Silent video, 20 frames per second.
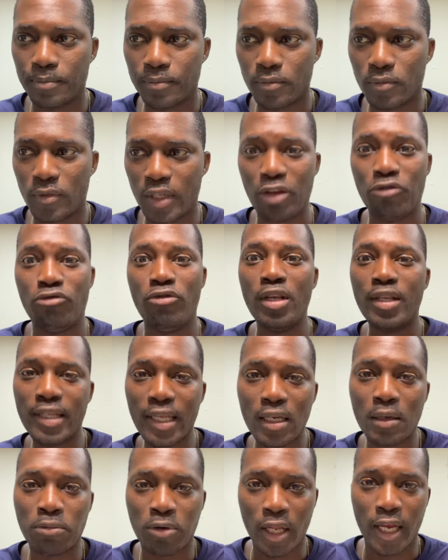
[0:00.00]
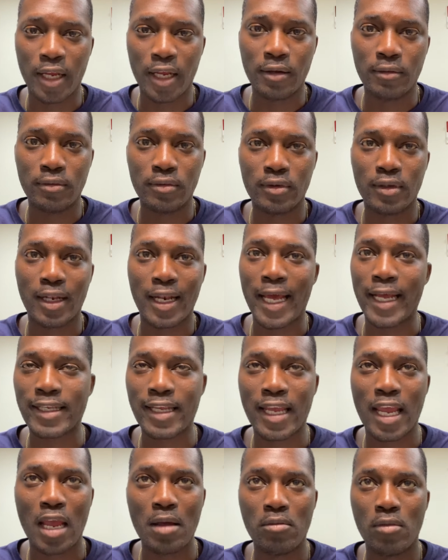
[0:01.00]
they reset the plane, the lights
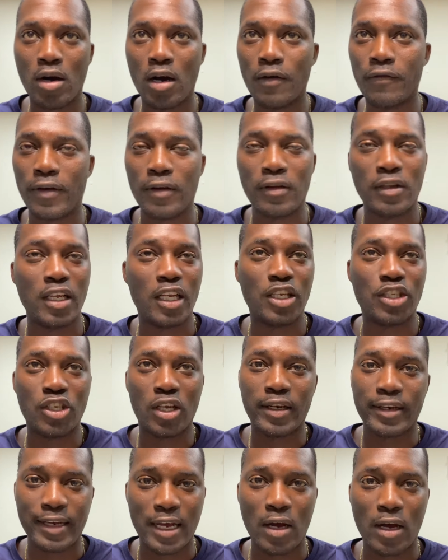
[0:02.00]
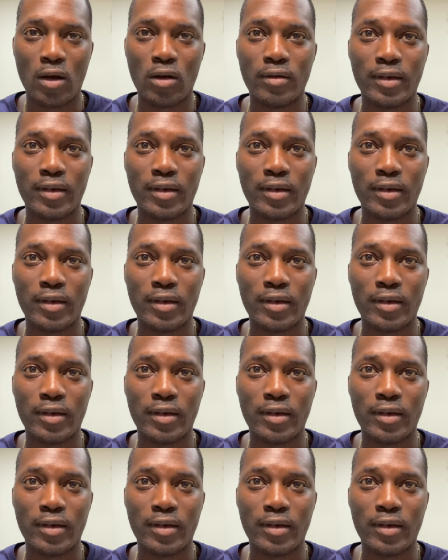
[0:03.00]
came off, everything shut down,